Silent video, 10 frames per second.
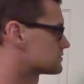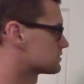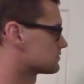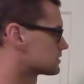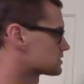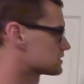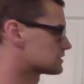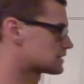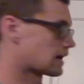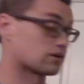finish the
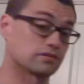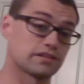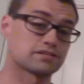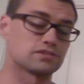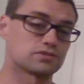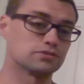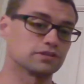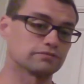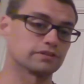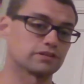attack, or at least
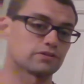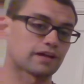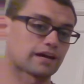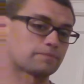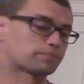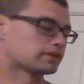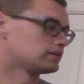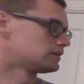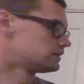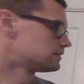intuitively know that.
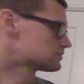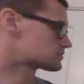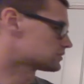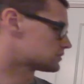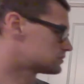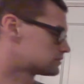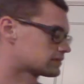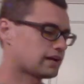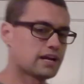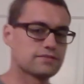So
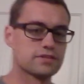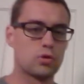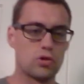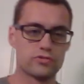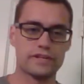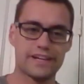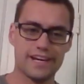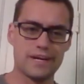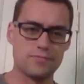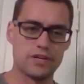kind of an ornery
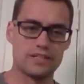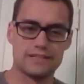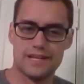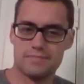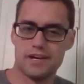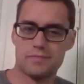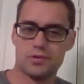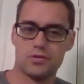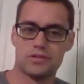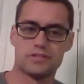game, right? Let my
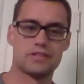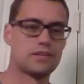opponent